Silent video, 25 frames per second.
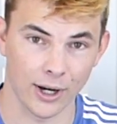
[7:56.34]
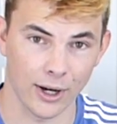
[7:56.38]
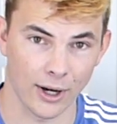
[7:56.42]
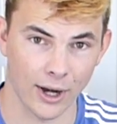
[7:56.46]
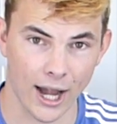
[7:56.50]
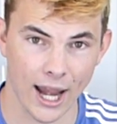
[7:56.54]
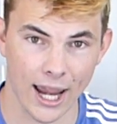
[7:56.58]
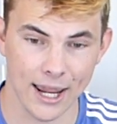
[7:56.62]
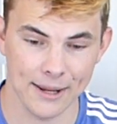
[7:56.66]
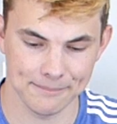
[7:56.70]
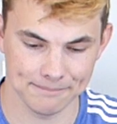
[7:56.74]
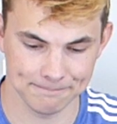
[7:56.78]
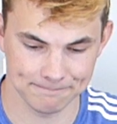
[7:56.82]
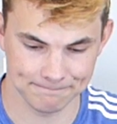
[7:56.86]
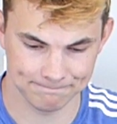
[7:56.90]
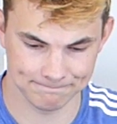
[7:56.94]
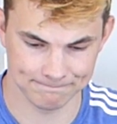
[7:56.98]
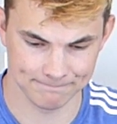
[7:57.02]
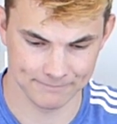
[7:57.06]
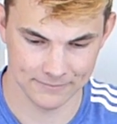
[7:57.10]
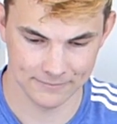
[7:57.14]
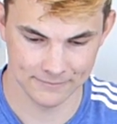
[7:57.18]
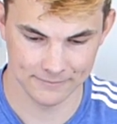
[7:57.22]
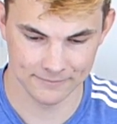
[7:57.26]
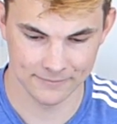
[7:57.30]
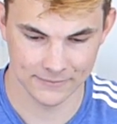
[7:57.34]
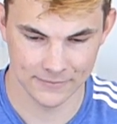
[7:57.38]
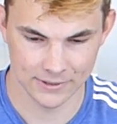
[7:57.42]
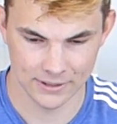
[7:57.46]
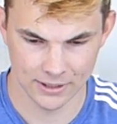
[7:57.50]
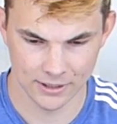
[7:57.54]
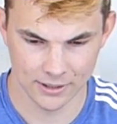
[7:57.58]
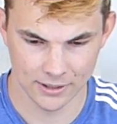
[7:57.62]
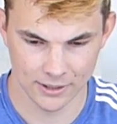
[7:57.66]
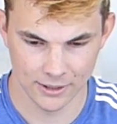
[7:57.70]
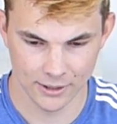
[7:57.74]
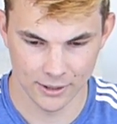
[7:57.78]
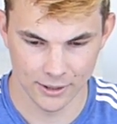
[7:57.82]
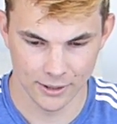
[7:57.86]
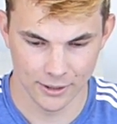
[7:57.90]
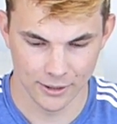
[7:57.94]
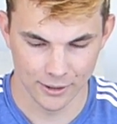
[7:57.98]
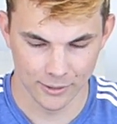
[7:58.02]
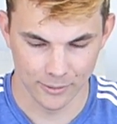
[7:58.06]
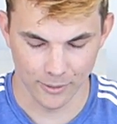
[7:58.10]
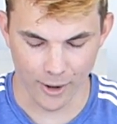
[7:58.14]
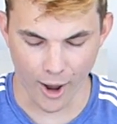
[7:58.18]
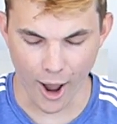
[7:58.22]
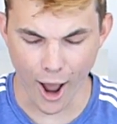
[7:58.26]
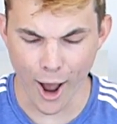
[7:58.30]
All right.
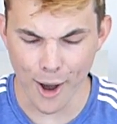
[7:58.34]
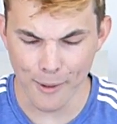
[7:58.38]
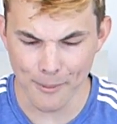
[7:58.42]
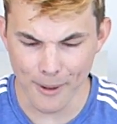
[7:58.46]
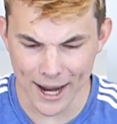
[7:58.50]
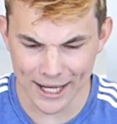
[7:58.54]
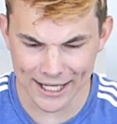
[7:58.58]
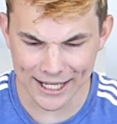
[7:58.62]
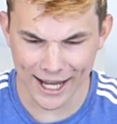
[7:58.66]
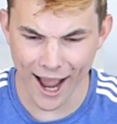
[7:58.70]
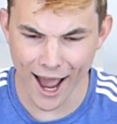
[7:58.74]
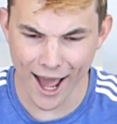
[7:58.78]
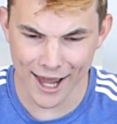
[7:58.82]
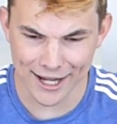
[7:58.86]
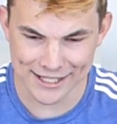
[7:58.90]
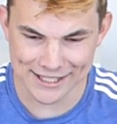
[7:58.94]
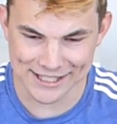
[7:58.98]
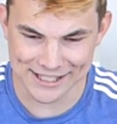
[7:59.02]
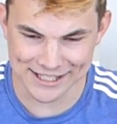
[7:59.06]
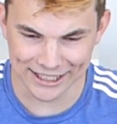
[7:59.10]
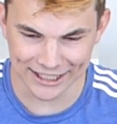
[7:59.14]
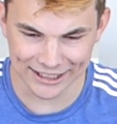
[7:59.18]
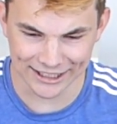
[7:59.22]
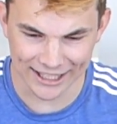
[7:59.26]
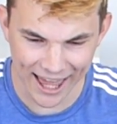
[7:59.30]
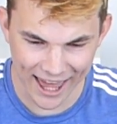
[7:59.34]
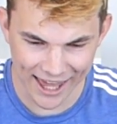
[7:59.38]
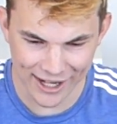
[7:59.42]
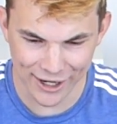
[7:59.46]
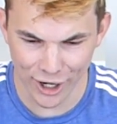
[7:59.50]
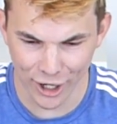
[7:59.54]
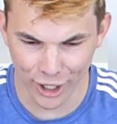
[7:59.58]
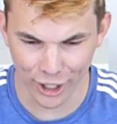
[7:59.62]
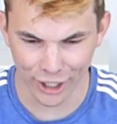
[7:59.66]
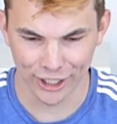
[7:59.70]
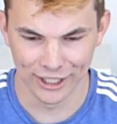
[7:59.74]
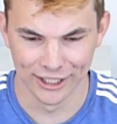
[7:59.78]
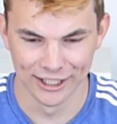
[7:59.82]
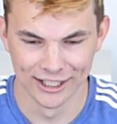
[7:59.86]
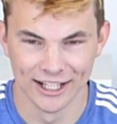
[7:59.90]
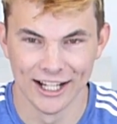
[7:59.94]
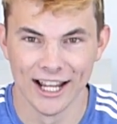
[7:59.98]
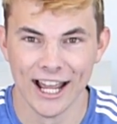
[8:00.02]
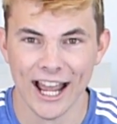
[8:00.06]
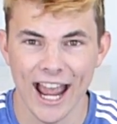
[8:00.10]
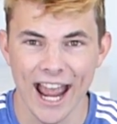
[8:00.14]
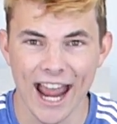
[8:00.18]
Oh my god, it's the letter!